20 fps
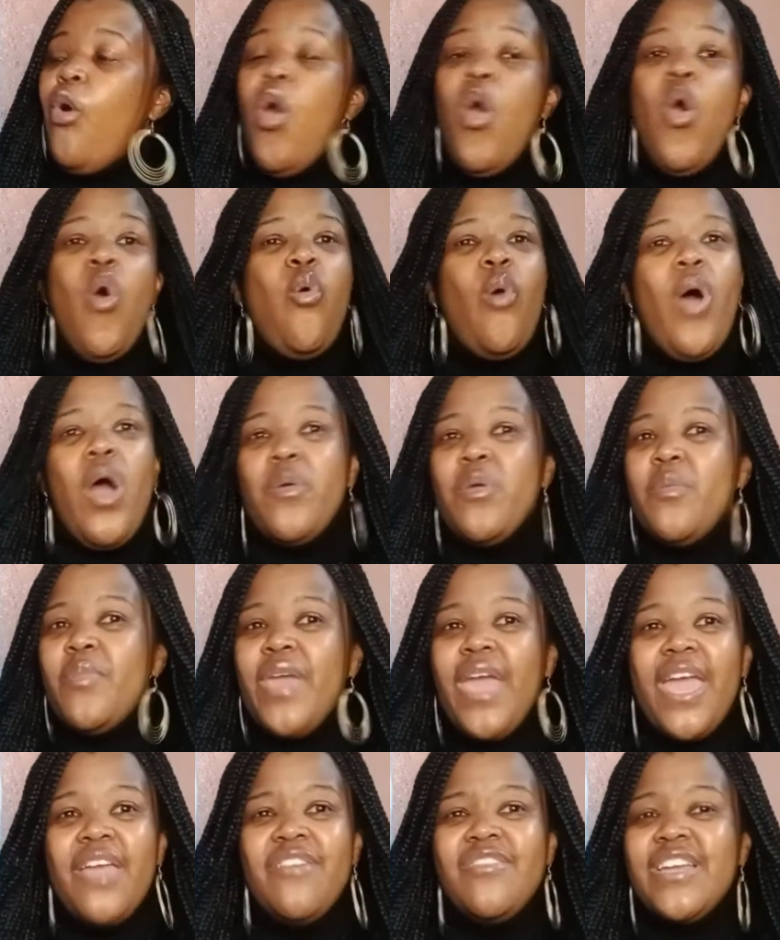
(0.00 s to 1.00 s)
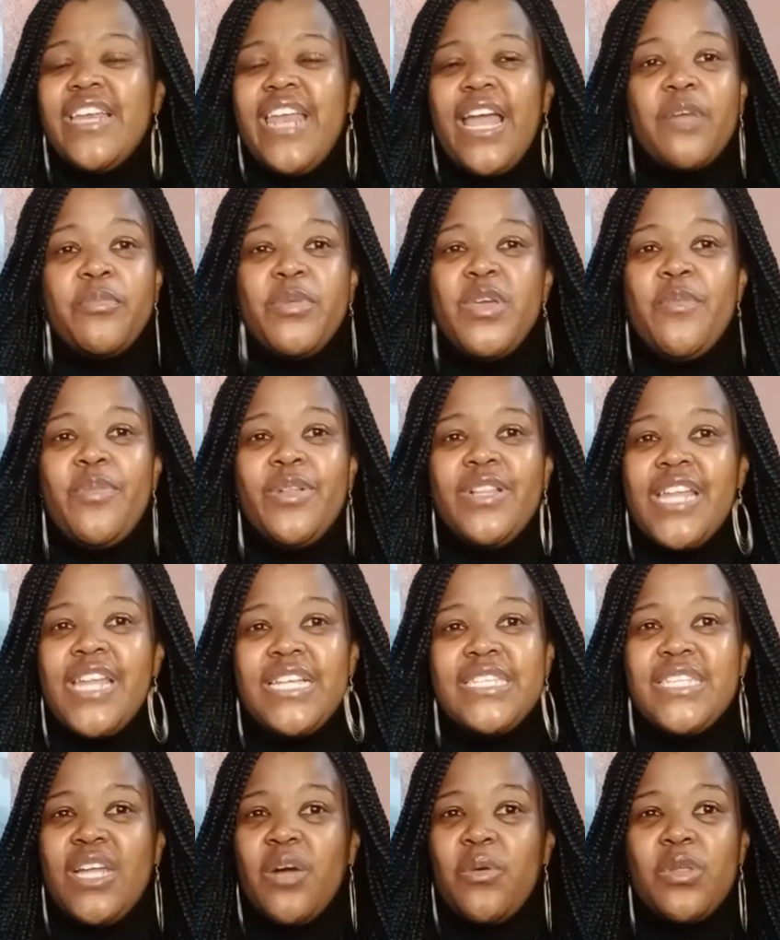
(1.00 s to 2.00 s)
Why are we behaving like people that are
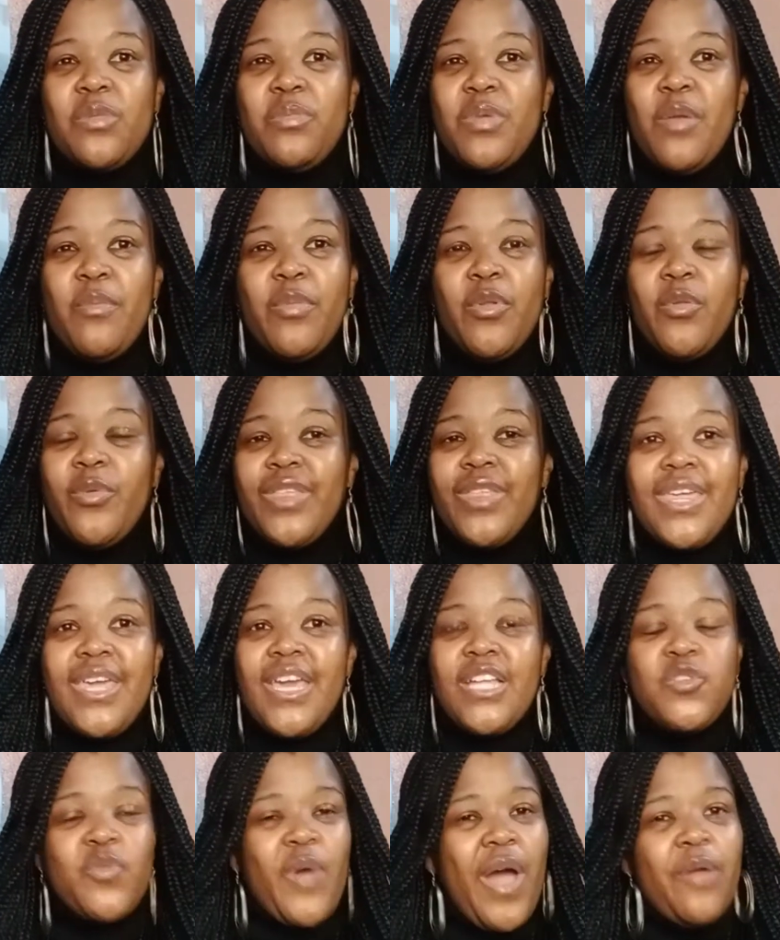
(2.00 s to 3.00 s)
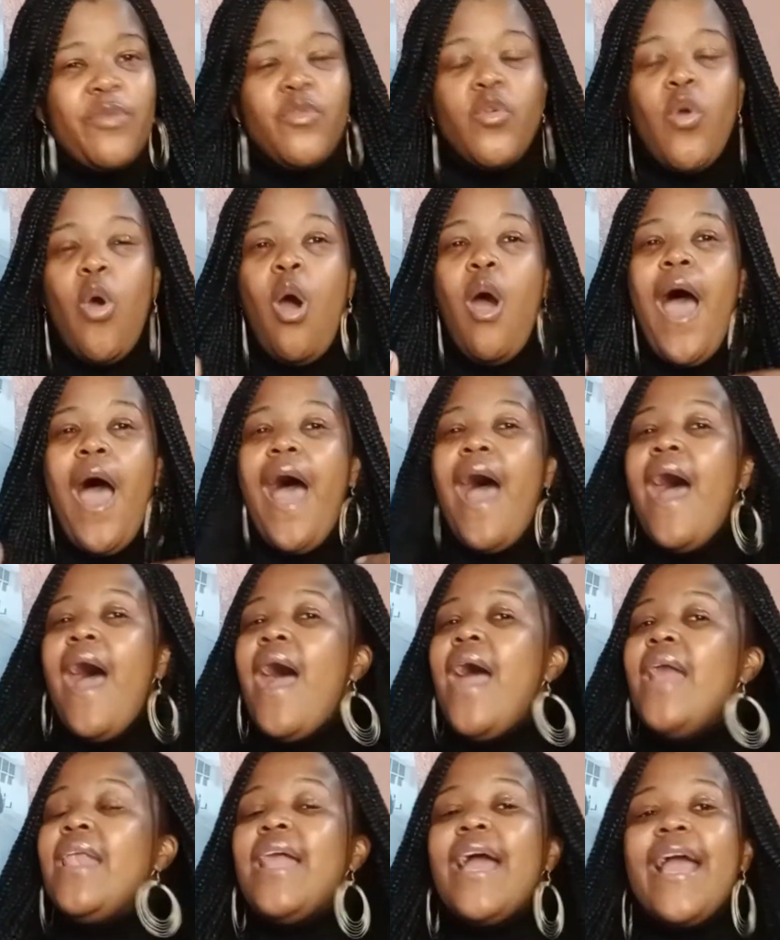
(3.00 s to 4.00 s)
stuck with people with kids? Why?
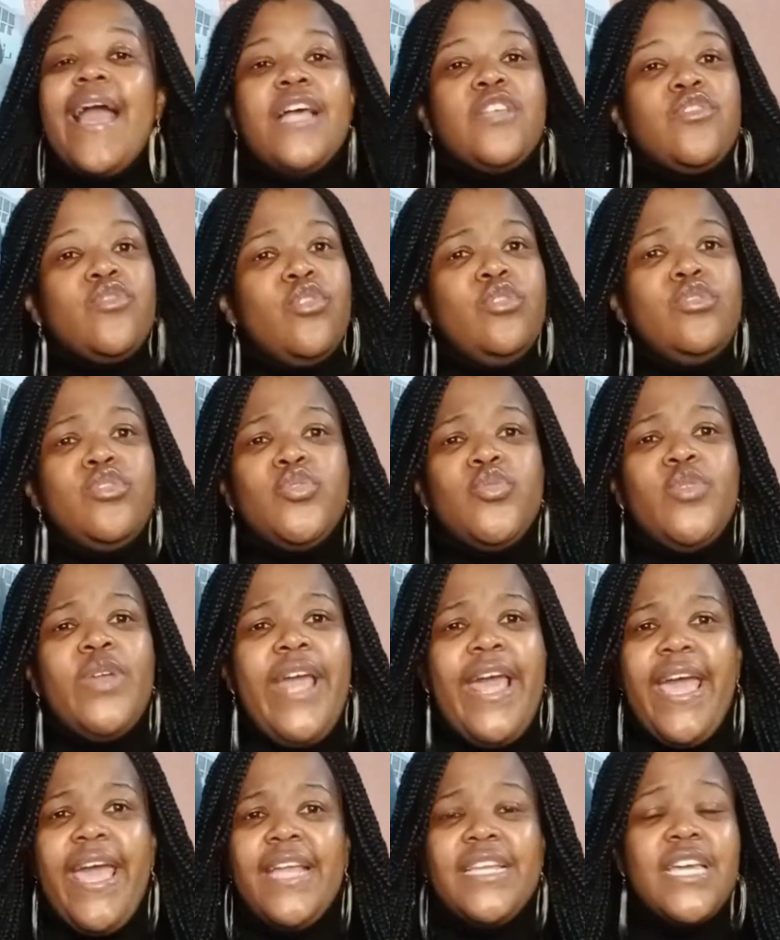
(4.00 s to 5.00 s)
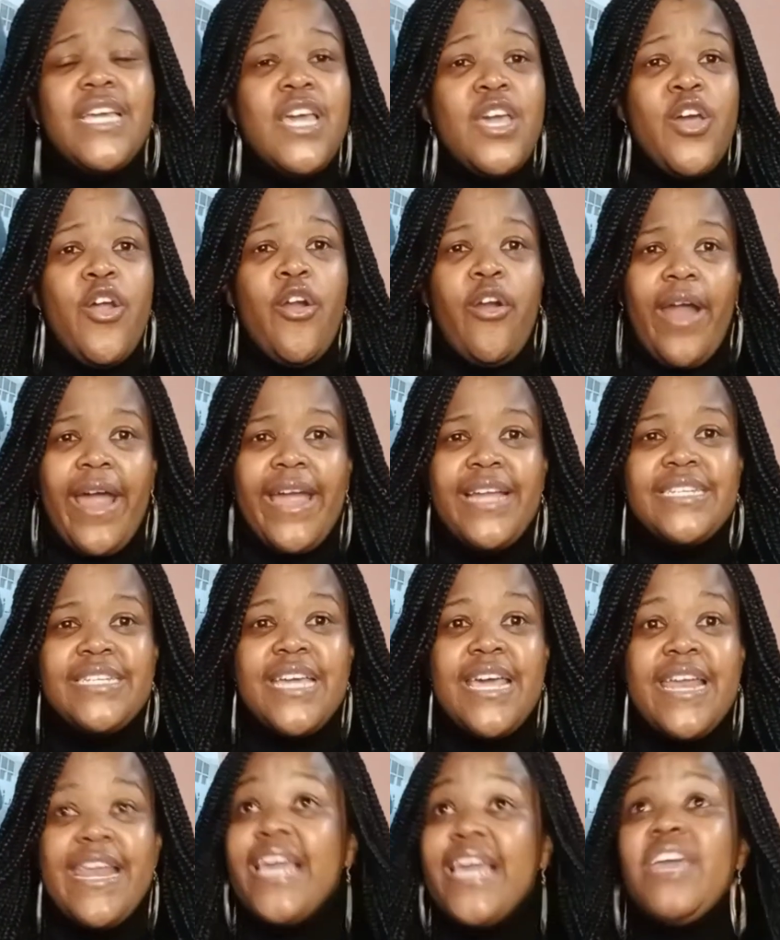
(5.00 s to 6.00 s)
Guys, don't do that, right?
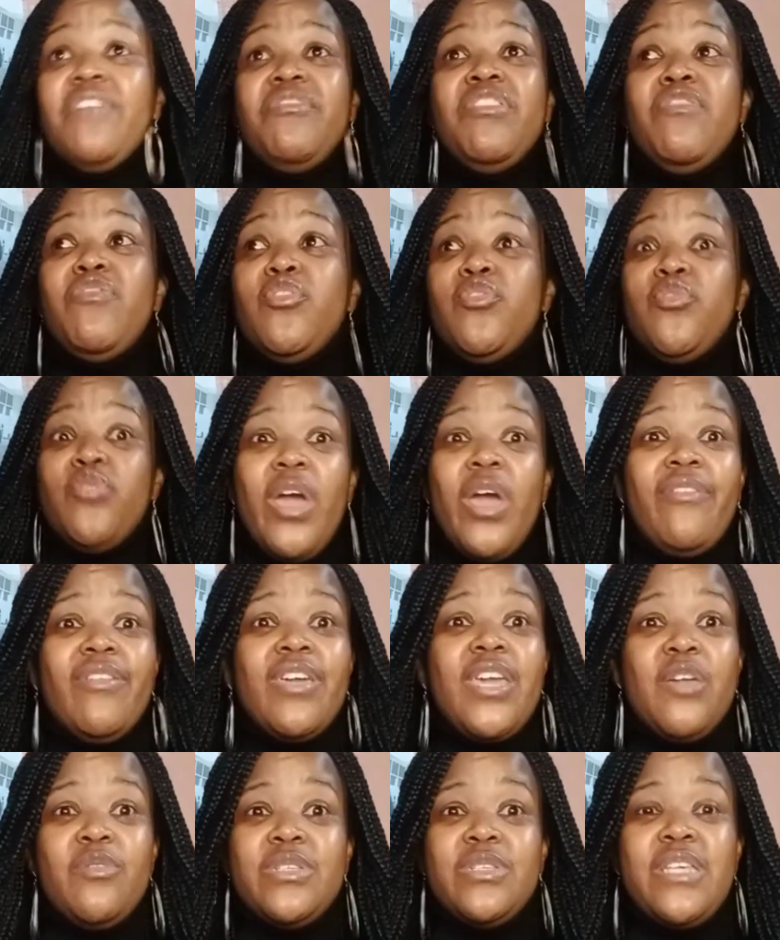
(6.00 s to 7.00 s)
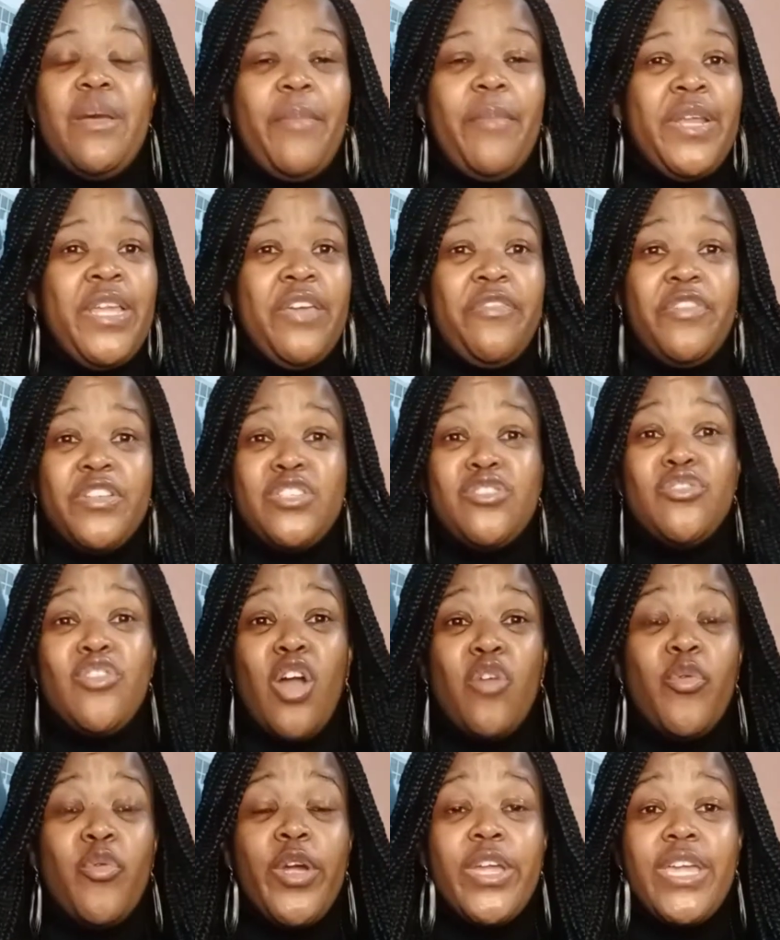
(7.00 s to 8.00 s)
Like, even if you do have a kid with somebody, if it's
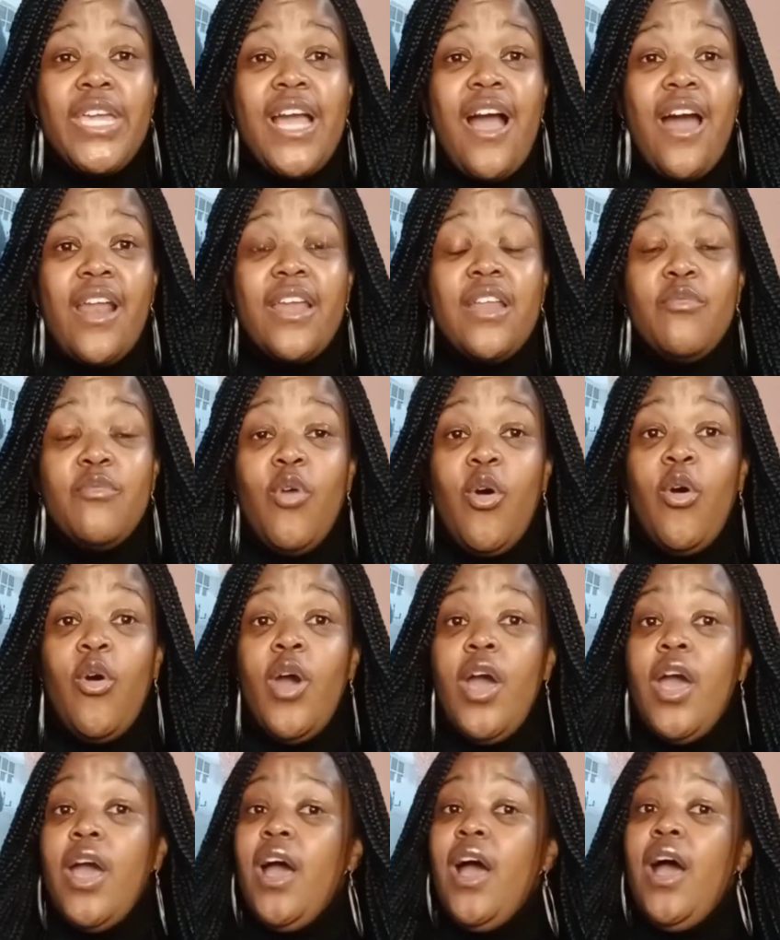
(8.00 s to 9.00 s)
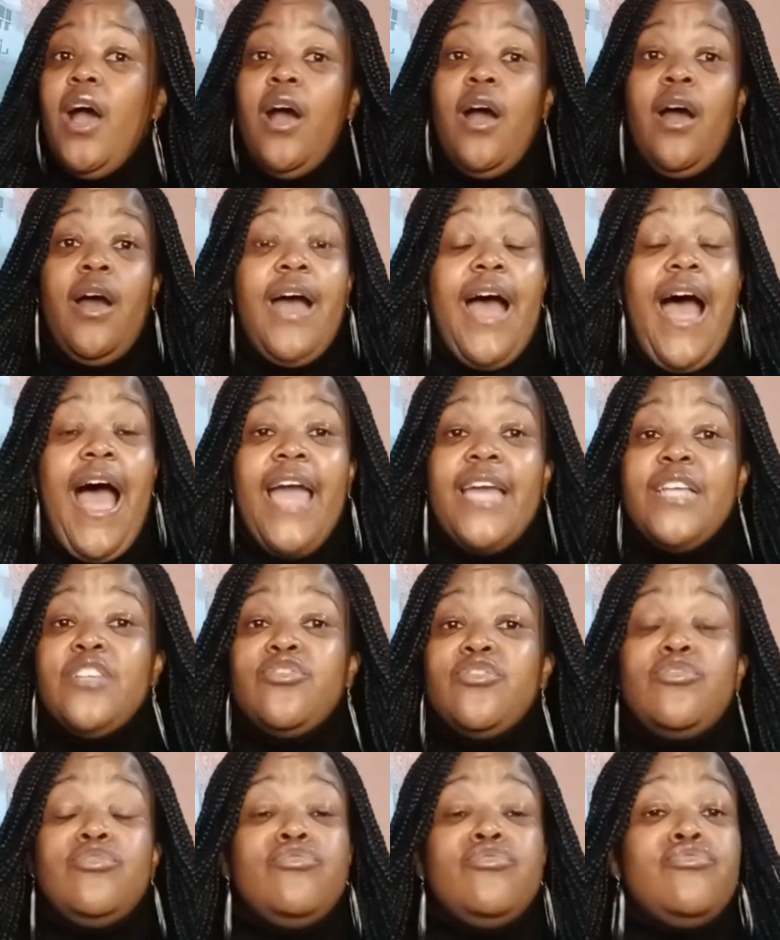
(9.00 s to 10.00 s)
not working out anymore, I
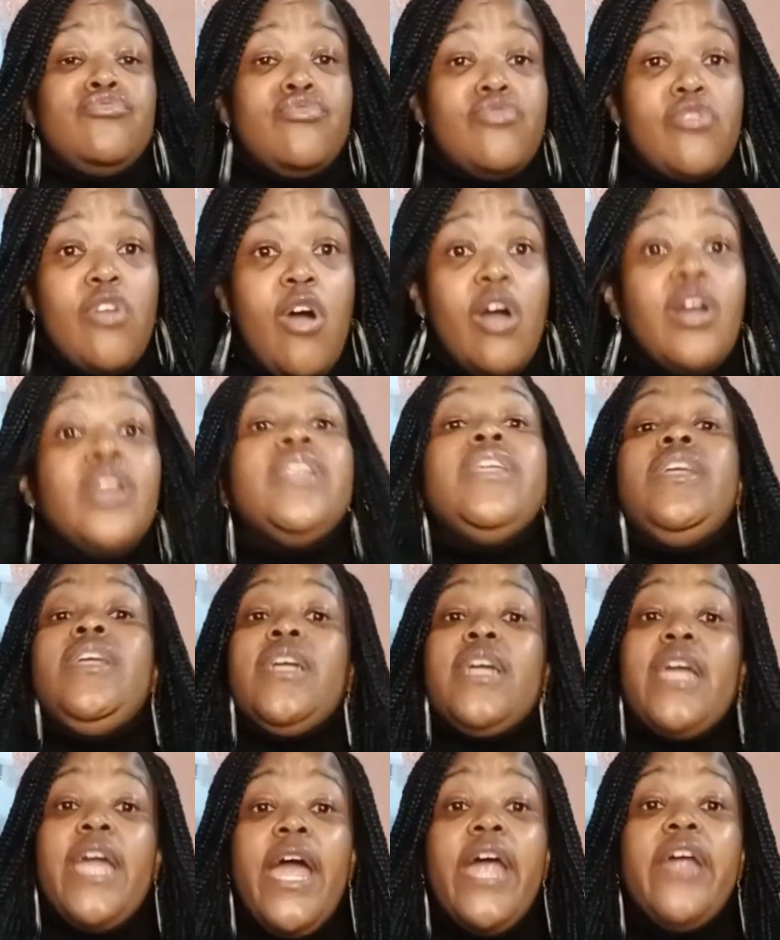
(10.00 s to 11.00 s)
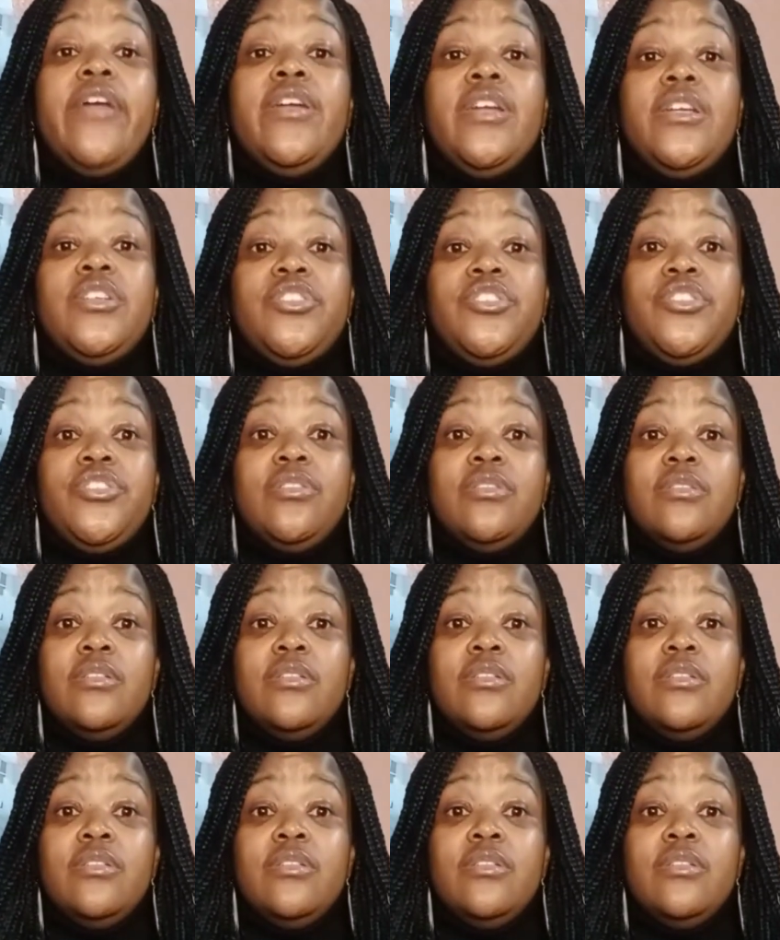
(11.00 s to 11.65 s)
strongly encourage